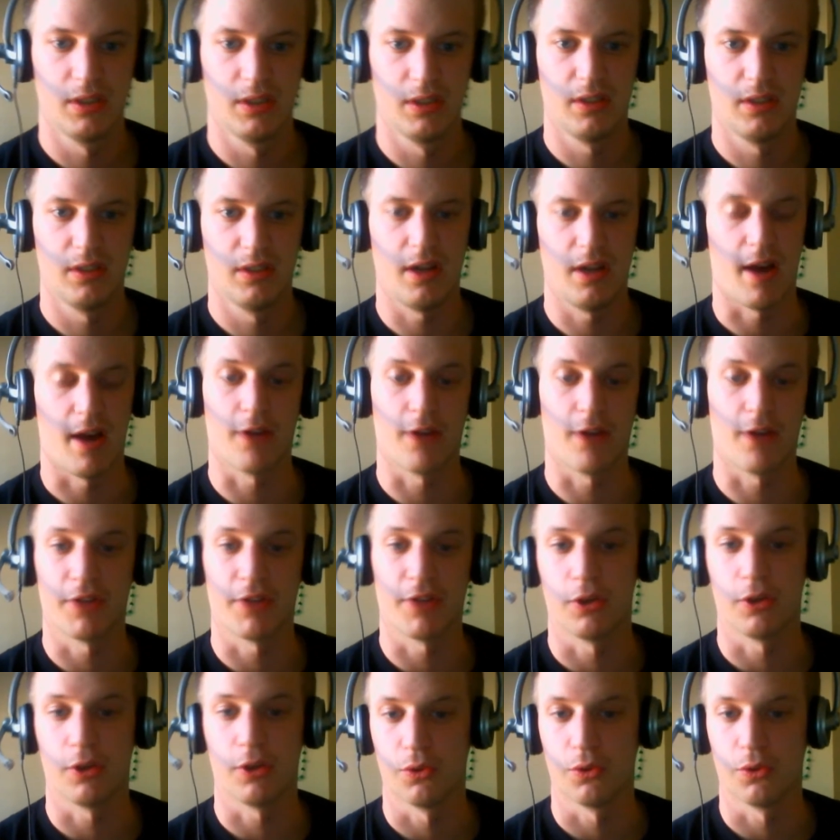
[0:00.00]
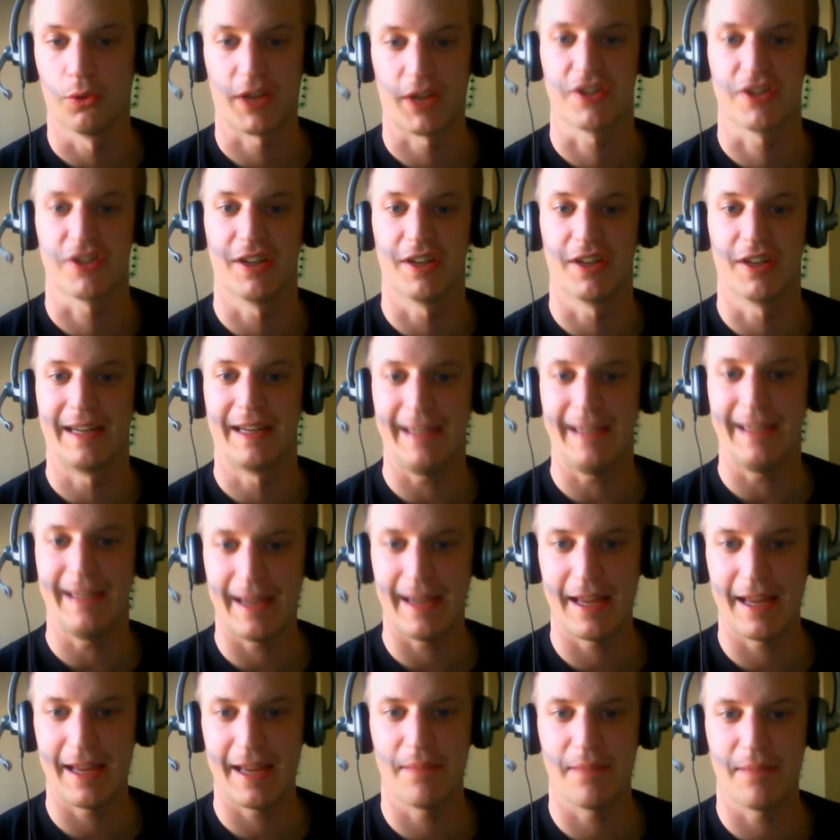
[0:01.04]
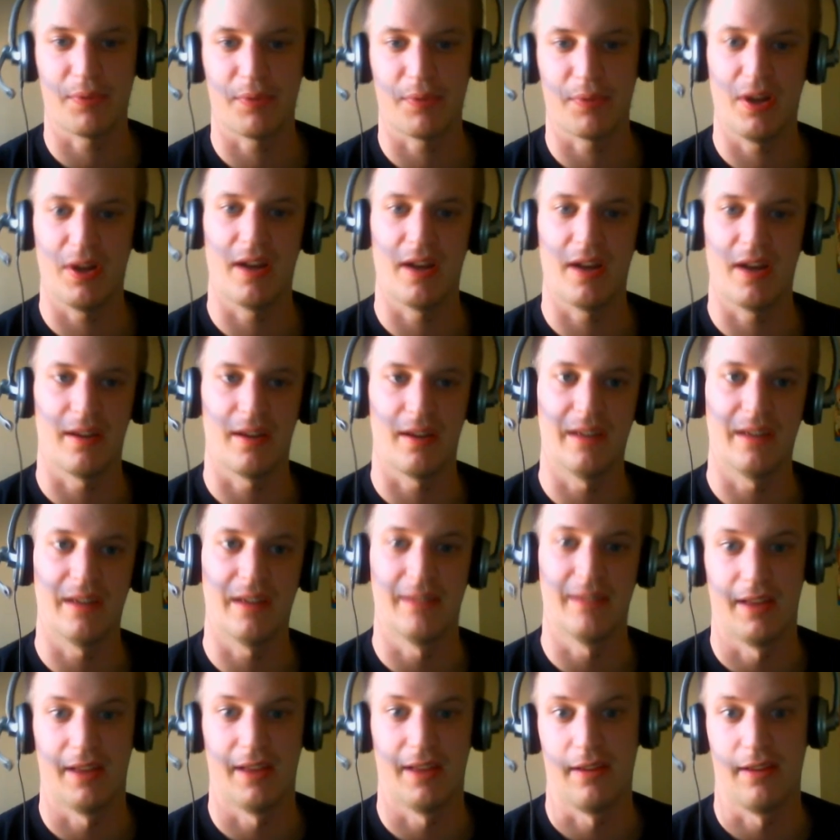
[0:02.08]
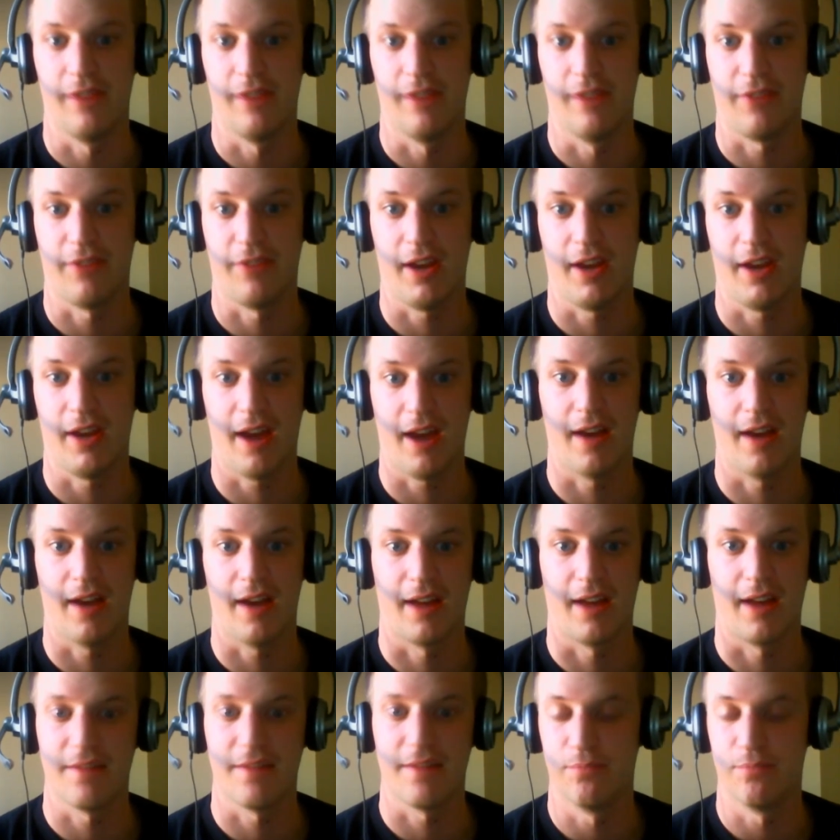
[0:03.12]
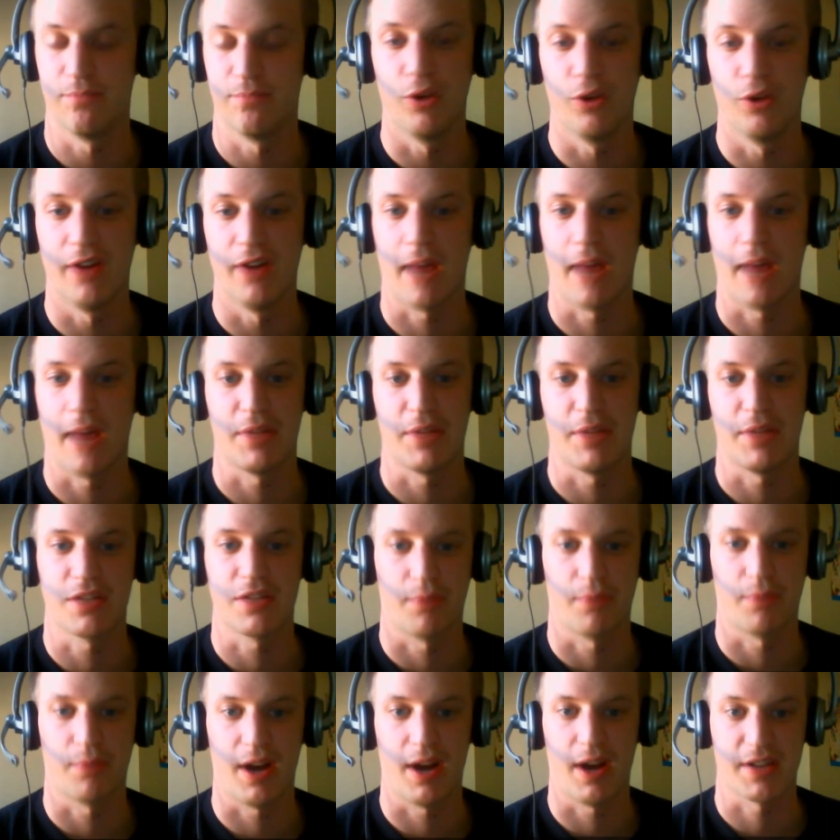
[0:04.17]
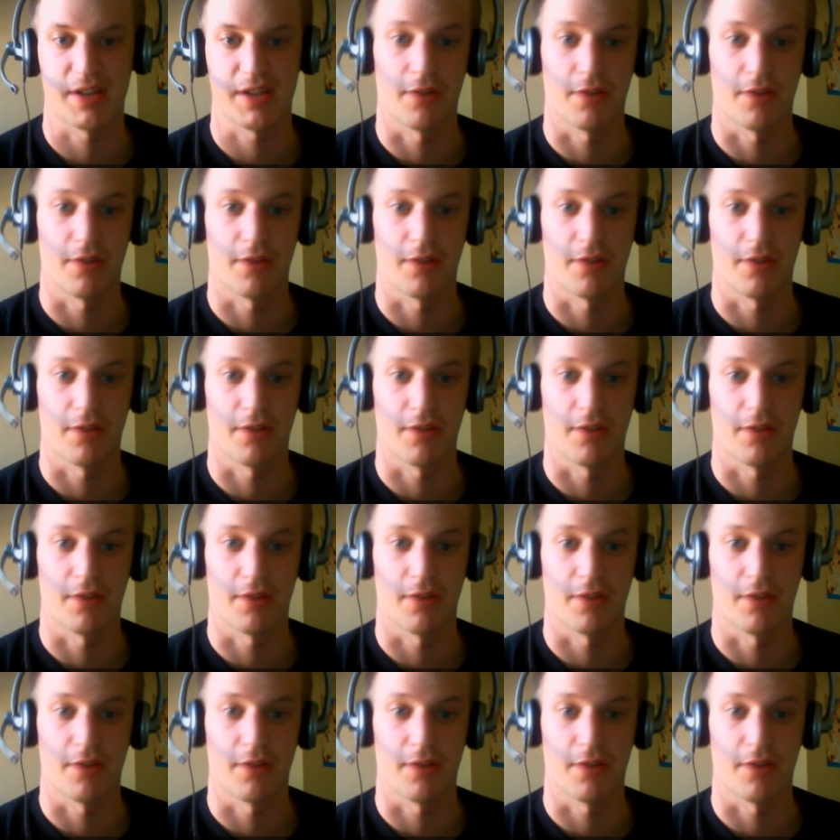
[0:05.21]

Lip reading: Now, I don't think Google's actually going to get it, but if they got it, I would not be surprised.